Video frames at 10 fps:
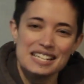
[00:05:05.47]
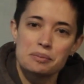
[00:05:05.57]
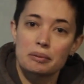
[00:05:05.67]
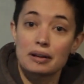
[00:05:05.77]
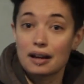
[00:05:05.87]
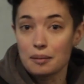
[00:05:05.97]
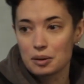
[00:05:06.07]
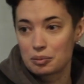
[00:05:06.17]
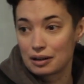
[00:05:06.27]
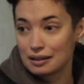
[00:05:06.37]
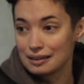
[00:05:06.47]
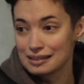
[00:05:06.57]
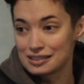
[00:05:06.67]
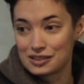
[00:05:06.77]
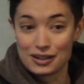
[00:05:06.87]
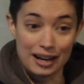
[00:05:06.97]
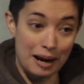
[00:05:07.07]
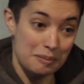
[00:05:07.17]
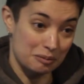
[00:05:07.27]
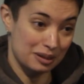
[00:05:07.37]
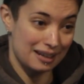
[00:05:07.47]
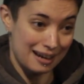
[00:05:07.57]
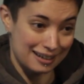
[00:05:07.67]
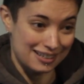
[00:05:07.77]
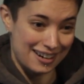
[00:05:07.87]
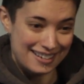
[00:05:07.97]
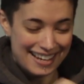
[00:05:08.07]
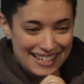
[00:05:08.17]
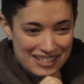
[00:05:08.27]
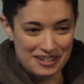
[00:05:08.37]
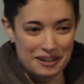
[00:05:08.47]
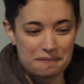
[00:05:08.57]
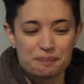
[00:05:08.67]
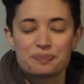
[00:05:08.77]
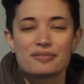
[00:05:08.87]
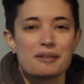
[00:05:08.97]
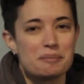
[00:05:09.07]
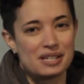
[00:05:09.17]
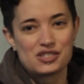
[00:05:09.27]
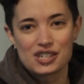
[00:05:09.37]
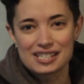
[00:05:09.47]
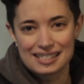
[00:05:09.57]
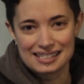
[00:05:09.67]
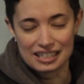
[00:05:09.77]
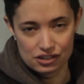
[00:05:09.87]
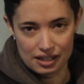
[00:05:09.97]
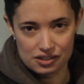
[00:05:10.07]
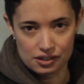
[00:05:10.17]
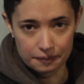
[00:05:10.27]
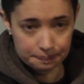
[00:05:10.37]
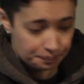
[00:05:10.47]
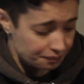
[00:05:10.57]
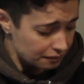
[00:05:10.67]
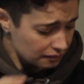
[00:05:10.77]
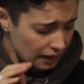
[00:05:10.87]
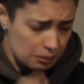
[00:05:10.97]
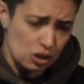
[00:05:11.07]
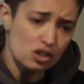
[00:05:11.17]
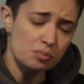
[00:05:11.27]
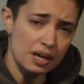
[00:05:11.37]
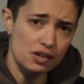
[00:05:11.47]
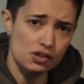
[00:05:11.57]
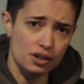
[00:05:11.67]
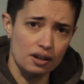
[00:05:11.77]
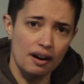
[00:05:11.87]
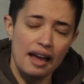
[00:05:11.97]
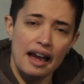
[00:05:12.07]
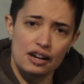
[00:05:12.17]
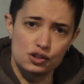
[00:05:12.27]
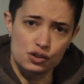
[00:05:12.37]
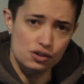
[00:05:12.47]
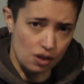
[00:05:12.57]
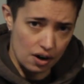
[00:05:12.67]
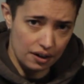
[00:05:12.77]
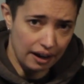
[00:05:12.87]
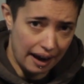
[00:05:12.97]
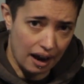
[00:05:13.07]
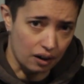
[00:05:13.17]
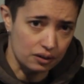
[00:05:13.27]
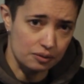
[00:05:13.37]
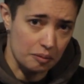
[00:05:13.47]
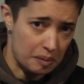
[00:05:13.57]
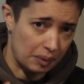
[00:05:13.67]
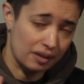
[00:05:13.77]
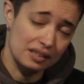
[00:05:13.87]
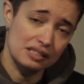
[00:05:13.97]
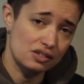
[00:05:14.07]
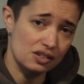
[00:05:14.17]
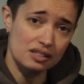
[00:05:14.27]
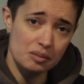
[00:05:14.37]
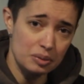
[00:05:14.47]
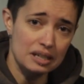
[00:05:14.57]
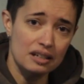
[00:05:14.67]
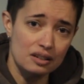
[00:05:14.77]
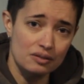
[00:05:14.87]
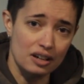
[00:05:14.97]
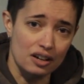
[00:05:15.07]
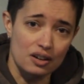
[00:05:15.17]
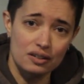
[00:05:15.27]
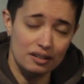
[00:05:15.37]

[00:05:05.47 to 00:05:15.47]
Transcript: People are like, I'm going to put it in this tuning, and I'm going to put that guitar in that tuning. But just a suggestion. But just make sure as you're starting out, remember this is just a beginner video.